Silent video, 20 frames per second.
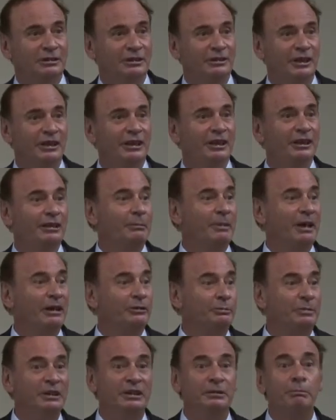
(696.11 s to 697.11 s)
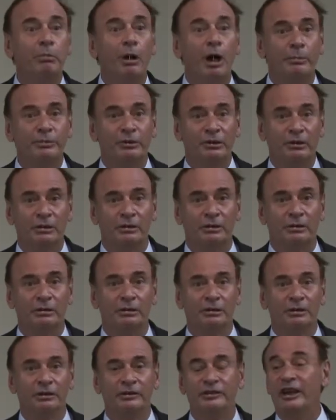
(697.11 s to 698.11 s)
They care about being popular.
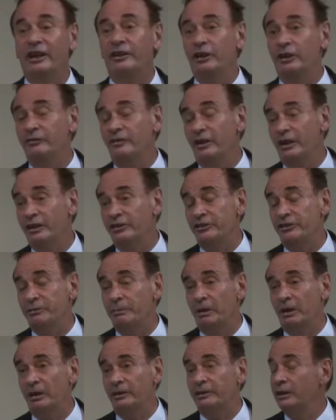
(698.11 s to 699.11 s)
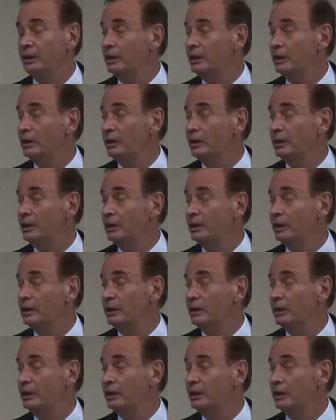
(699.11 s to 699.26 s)
They are not very smart.